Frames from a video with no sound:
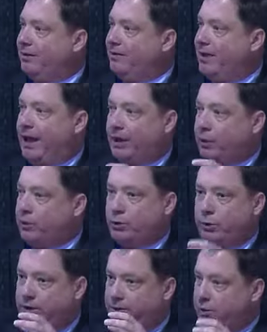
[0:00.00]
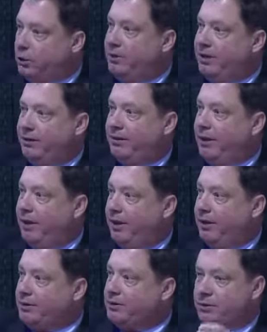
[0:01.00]
that are doing too many
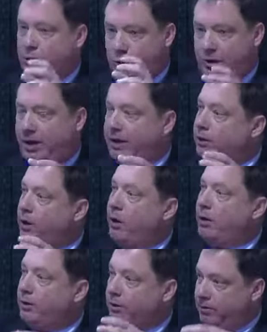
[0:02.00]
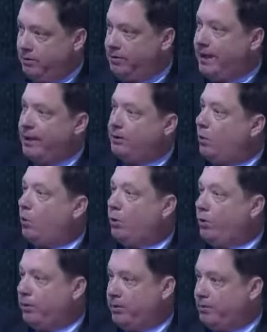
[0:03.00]
things to try and garner that
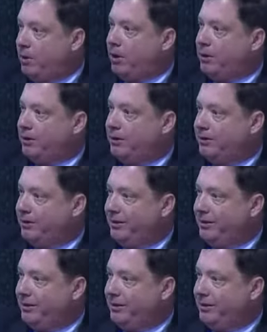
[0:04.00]
corner of the market.